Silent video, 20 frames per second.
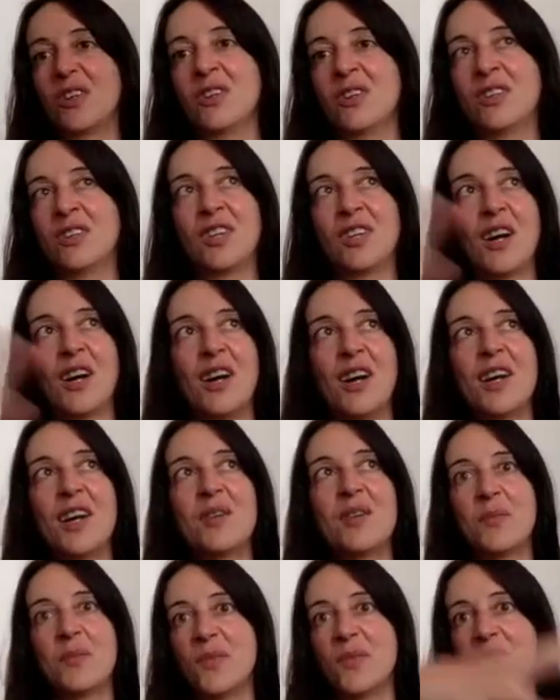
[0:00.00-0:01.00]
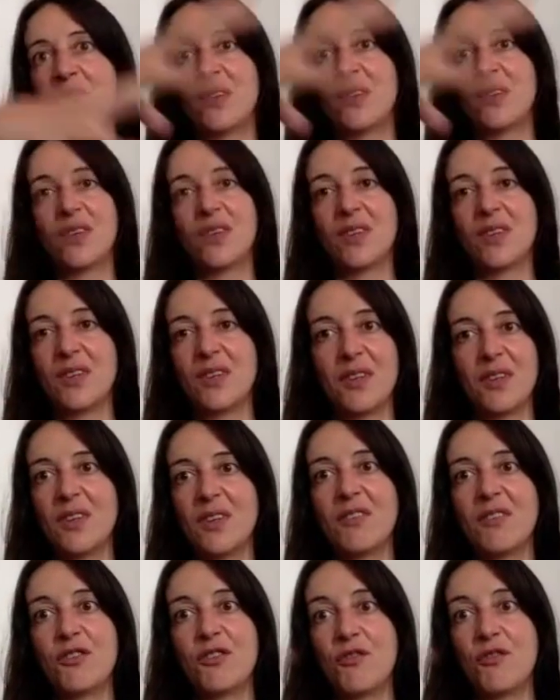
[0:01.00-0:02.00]
the, time uh, uh,
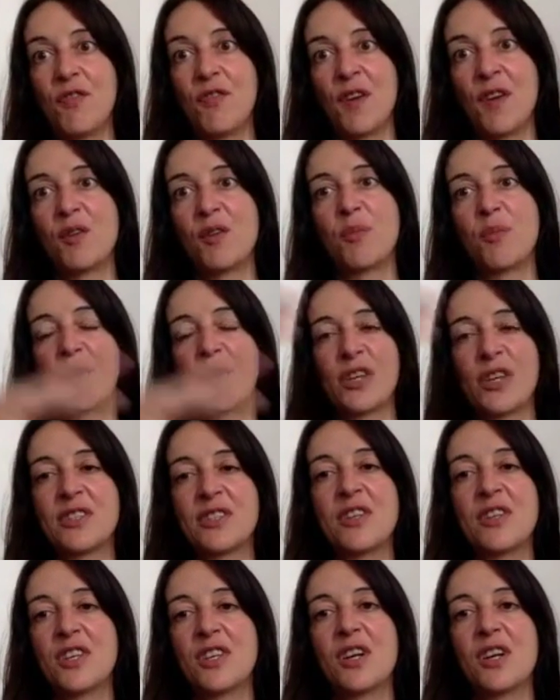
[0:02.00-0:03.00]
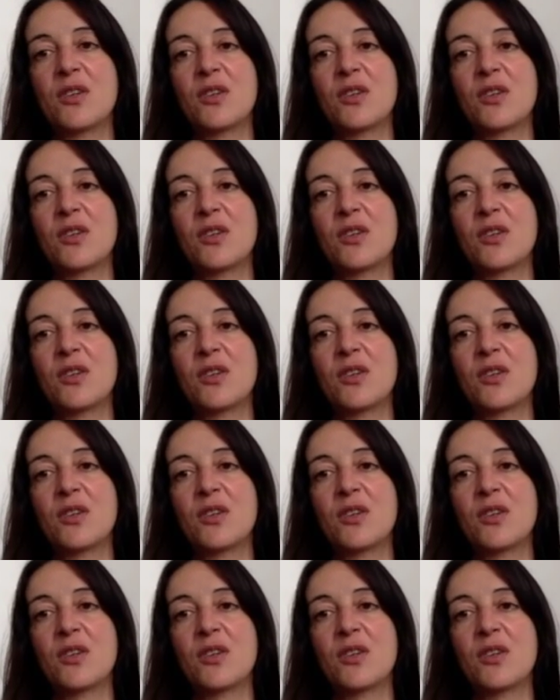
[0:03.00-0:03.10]
is very present there.